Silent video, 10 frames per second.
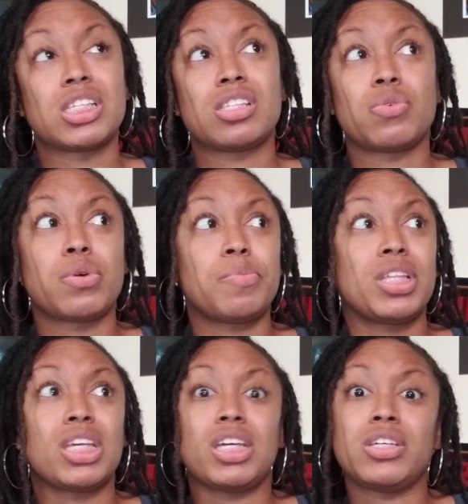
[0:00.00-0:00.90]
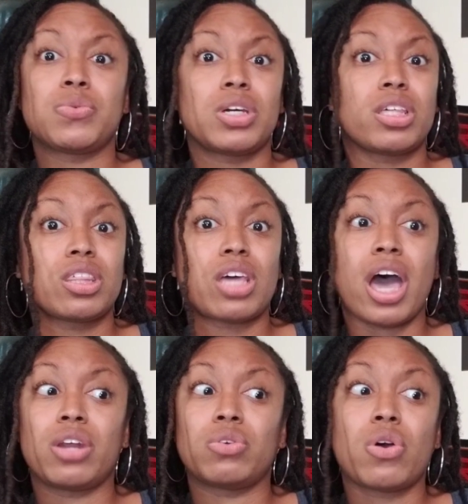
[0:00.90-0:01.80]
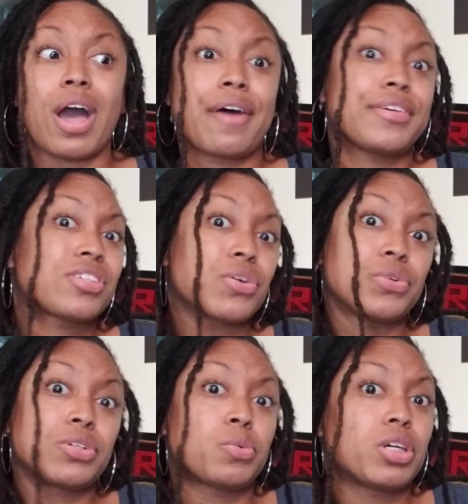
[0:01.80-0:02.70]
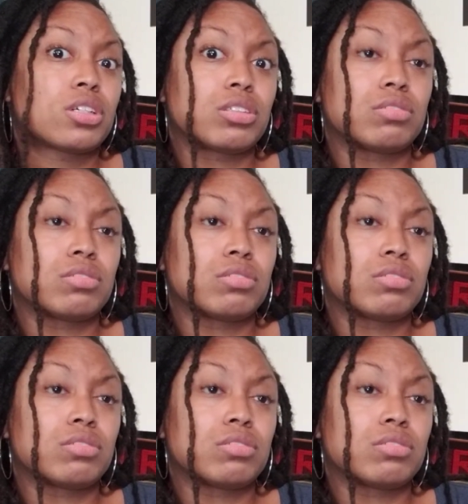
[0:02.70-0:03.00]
the women that he's with. I don't know how that's going to work.